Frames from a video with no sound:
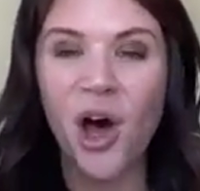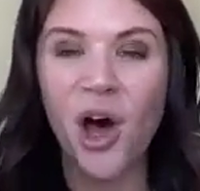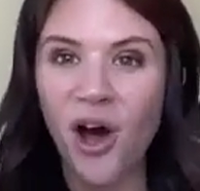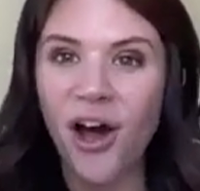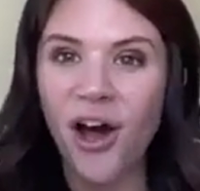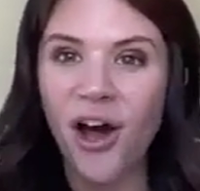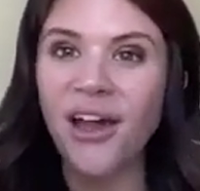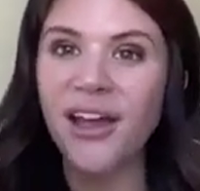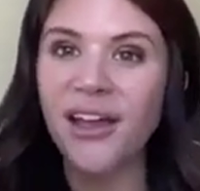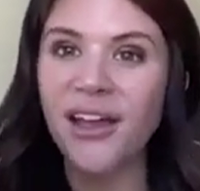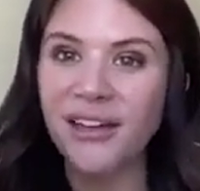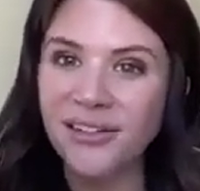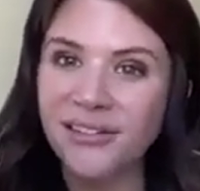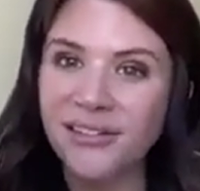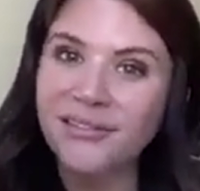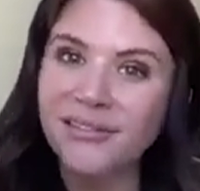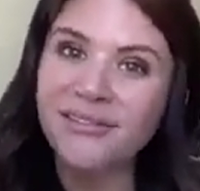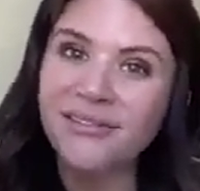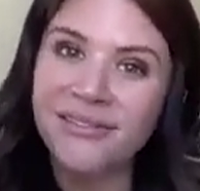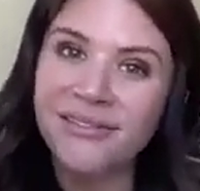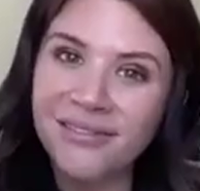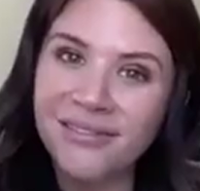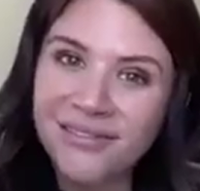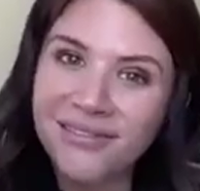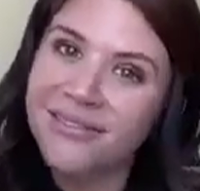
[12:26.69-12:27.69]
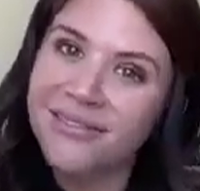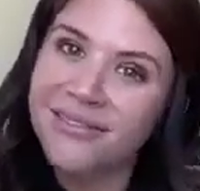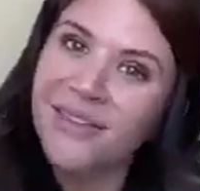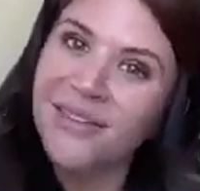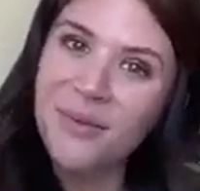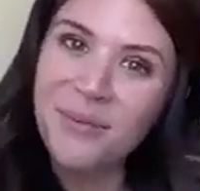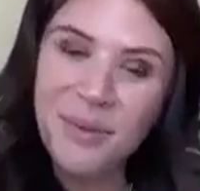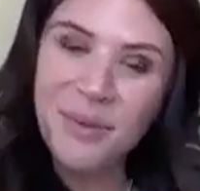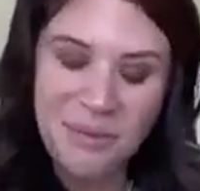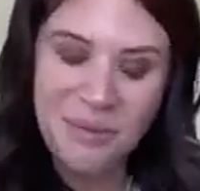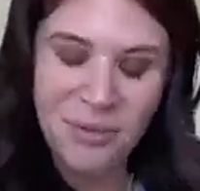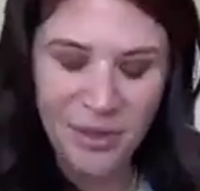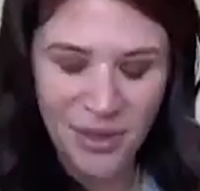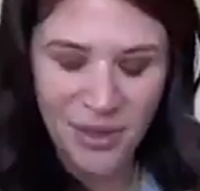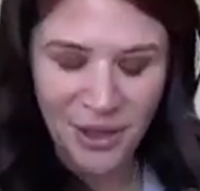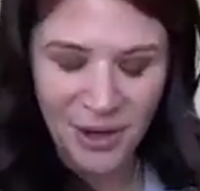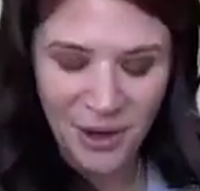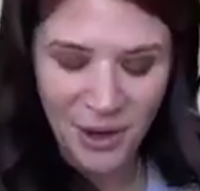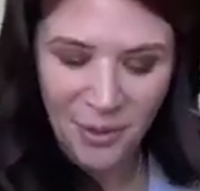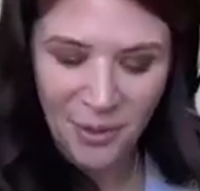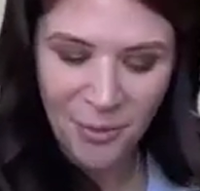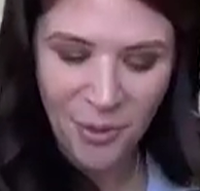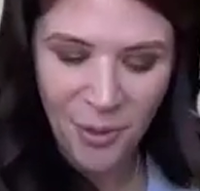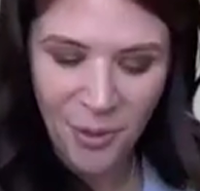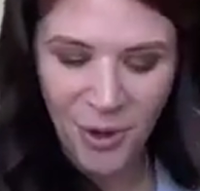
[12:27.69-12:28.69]
on the people that
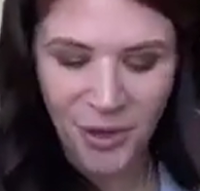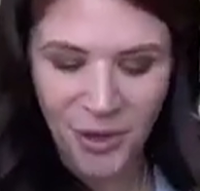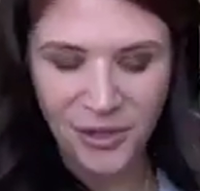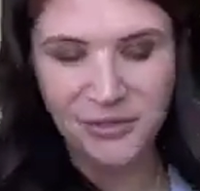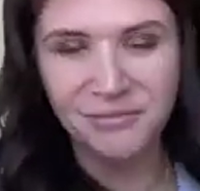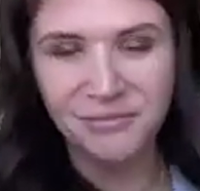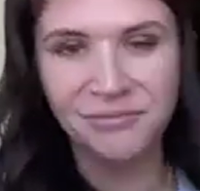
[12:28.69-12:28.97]
are important.